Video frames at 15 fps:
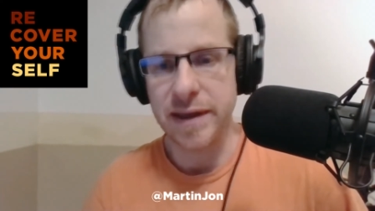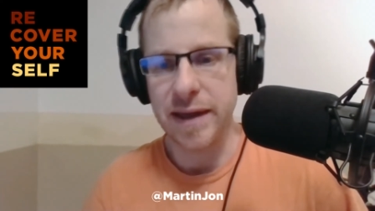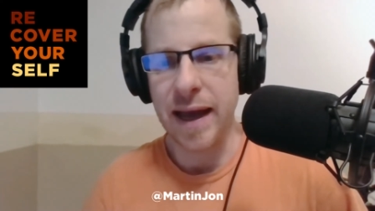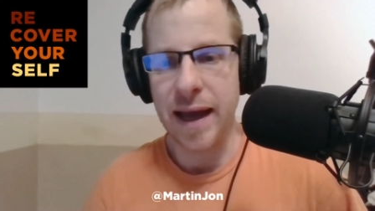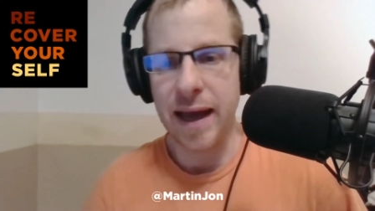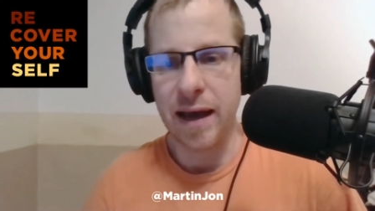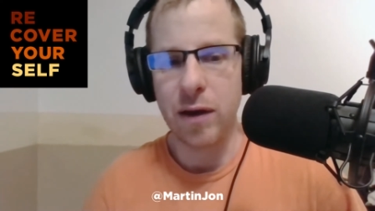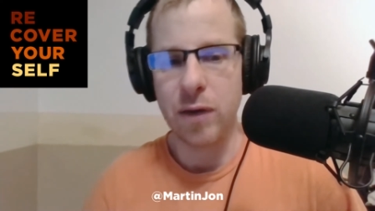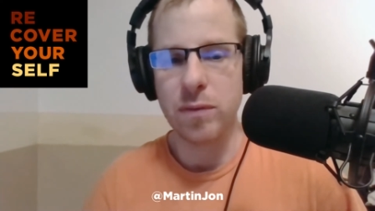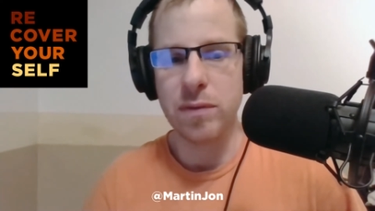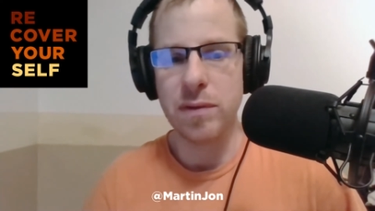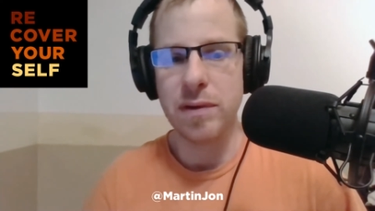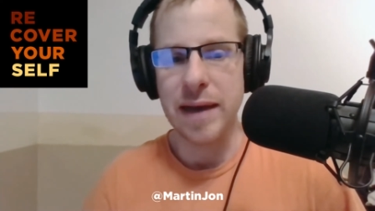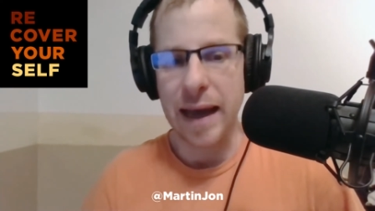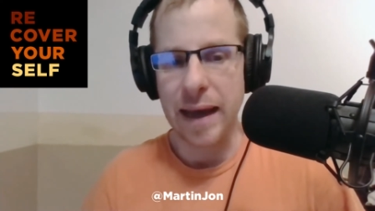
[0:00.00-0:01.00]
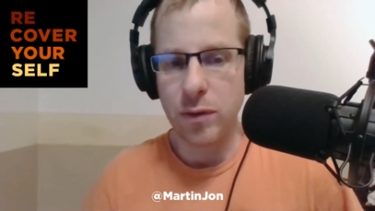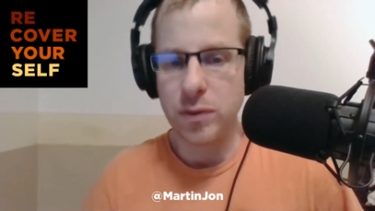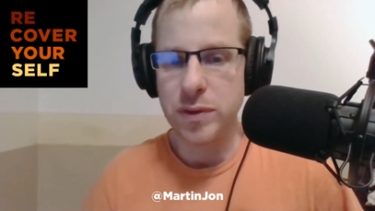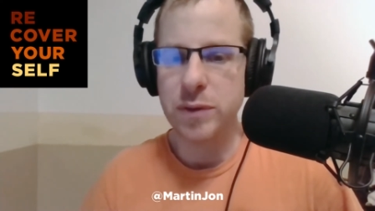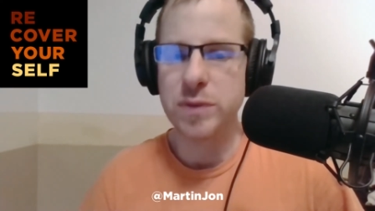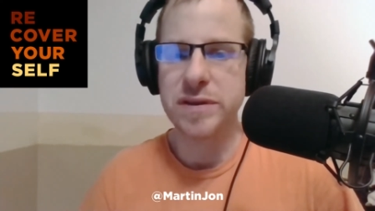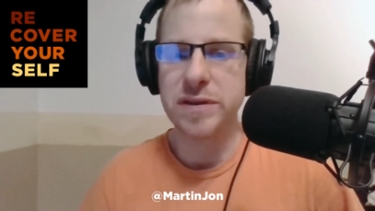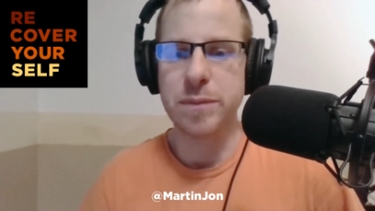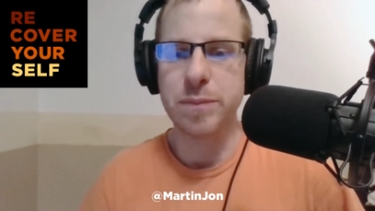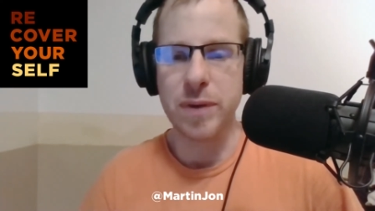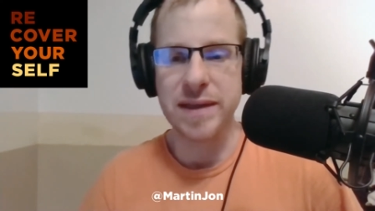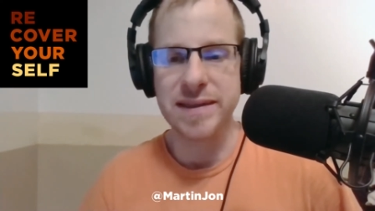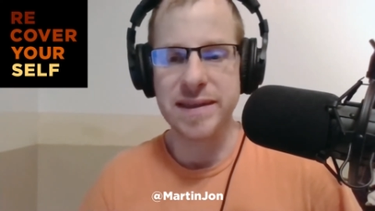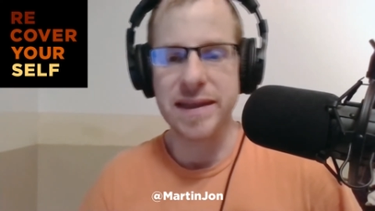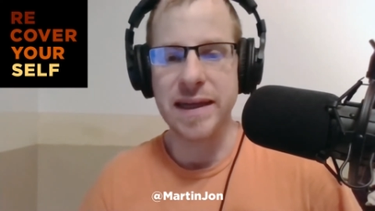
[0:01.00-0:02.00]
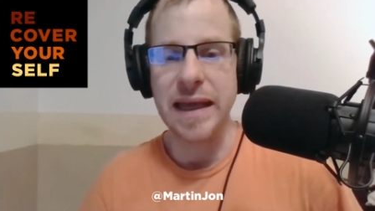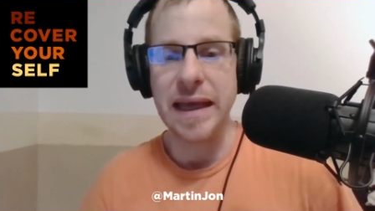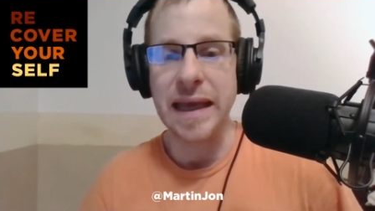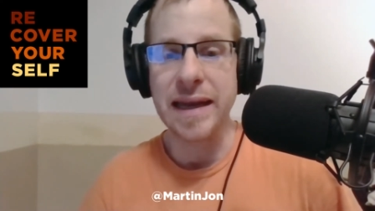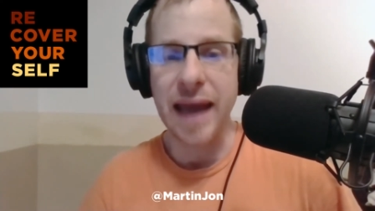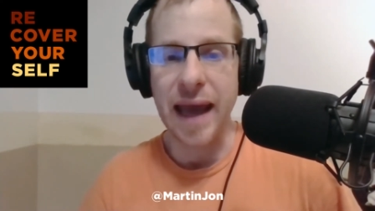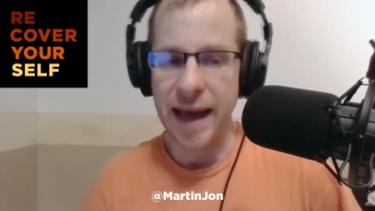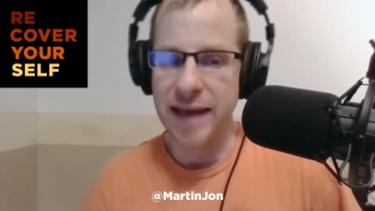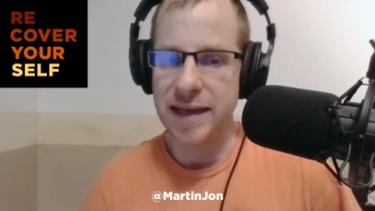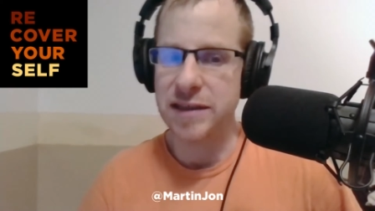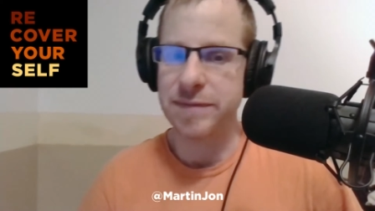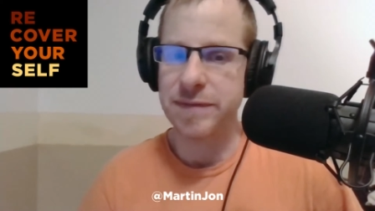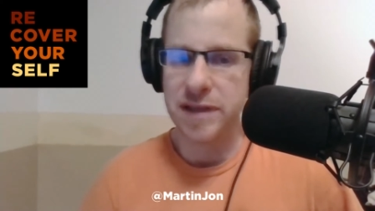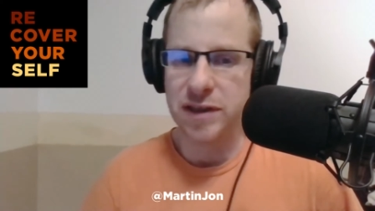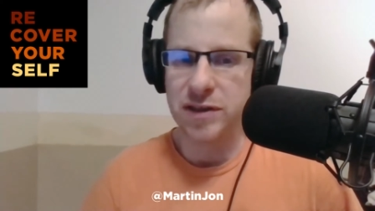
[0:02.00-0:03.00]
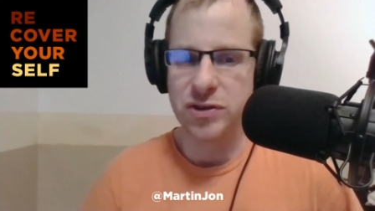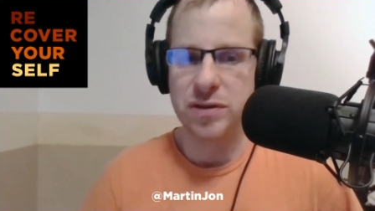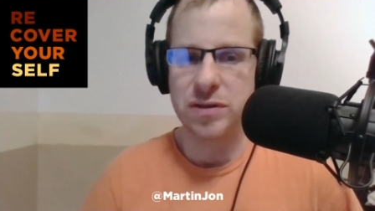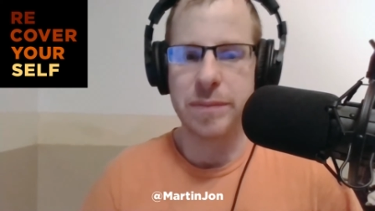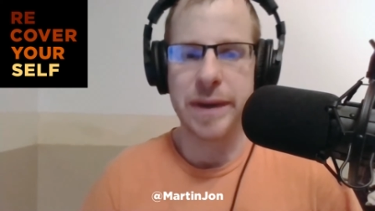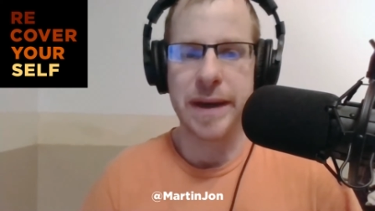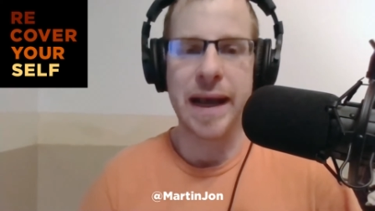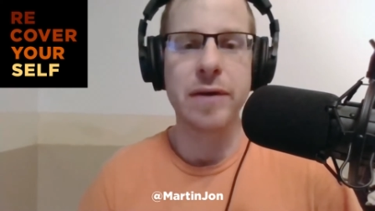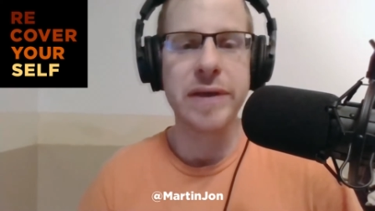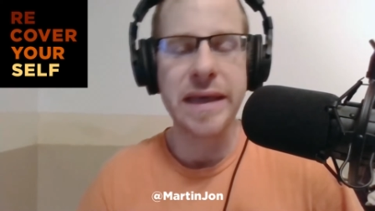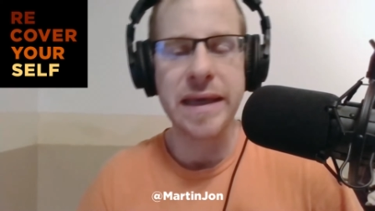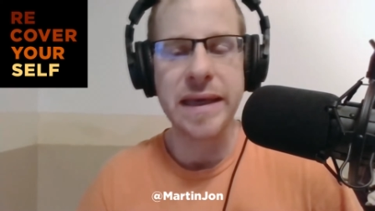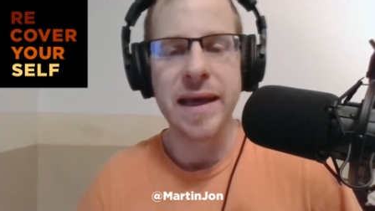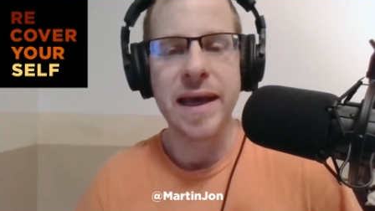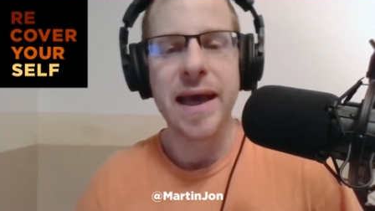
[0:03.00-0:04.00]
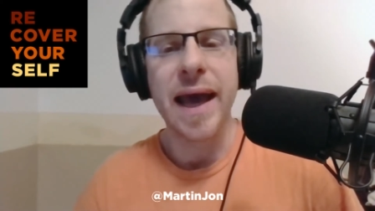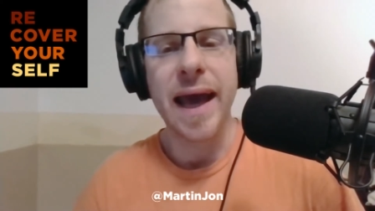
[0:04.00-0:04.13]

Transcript: and how not only was the president in active addiction, but how he,